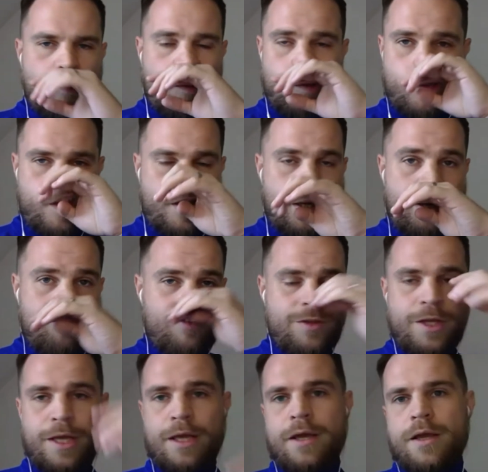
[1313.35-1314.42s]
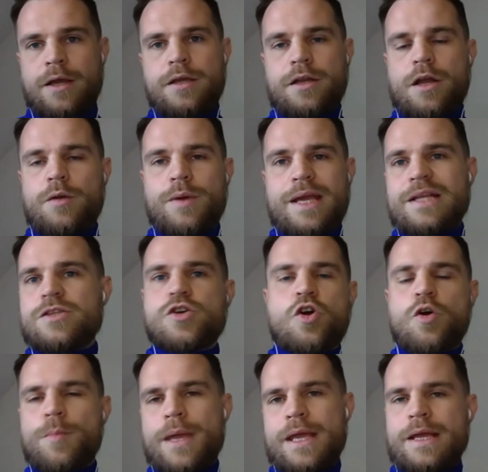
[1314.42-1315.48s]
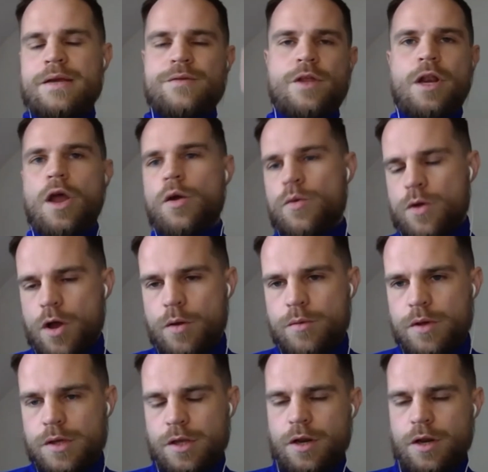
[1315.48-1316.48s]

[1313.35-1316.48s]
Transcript: with a it's coming in the logo,